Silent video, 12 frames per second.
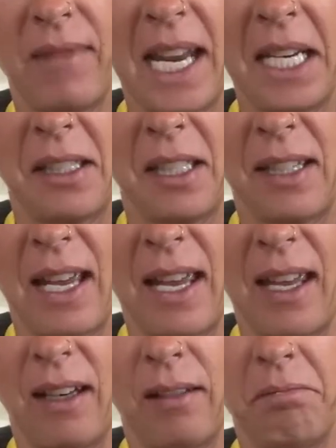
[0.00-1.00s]
8 to
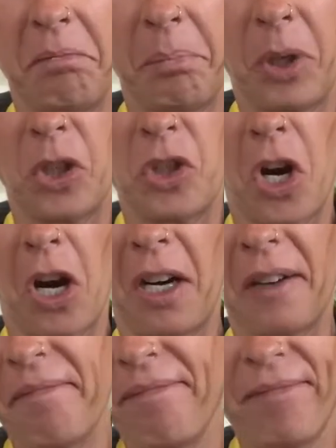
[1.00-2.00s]
10 per
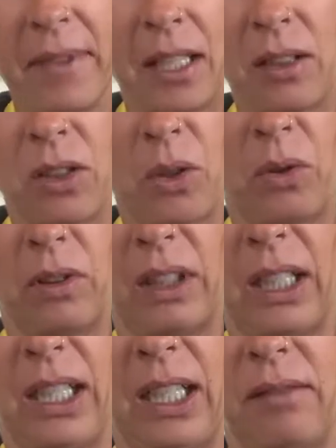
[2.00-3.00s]
jar. It's
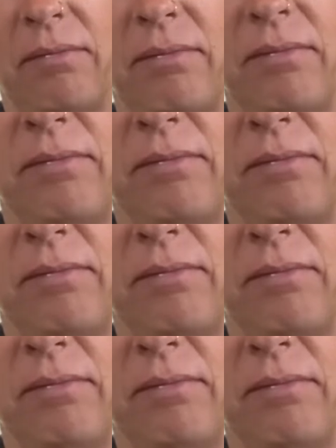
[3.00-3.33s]
totally,